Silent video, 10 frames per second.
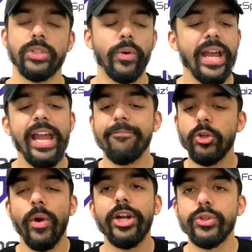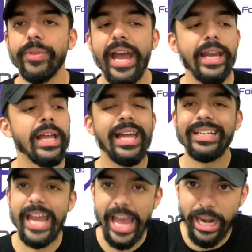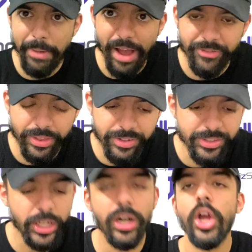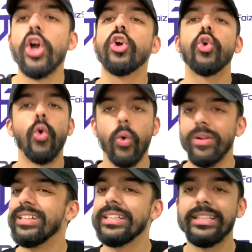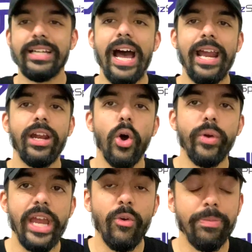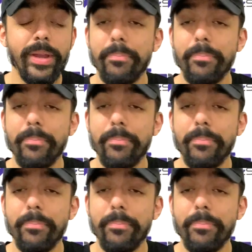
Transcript: Okay, if you want to do that, can him after this year, cool, got it, okay with me.